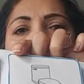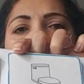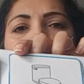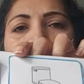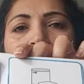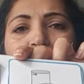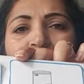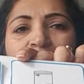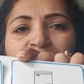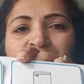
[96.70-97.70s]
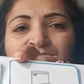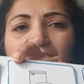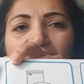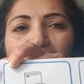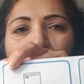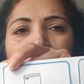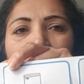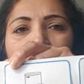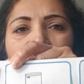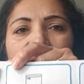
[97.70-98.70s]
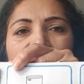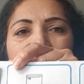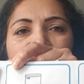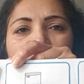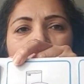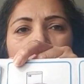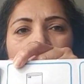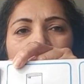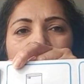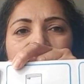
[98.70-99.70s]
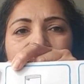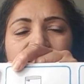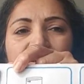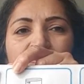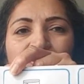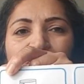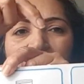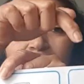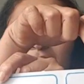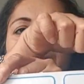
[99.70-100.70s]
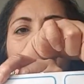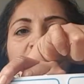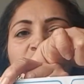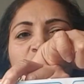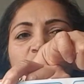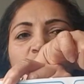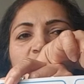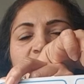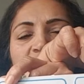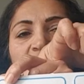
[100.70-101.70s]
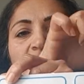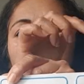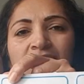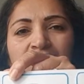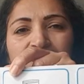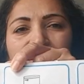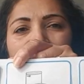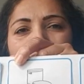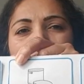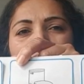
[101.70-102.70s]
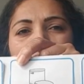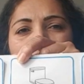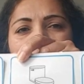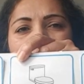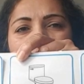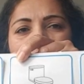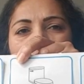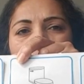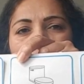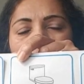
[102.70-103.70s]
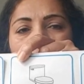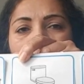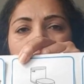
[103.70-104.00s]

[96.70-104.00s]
wake up, okay, and then toilet, and then brush your teeth, and then shower.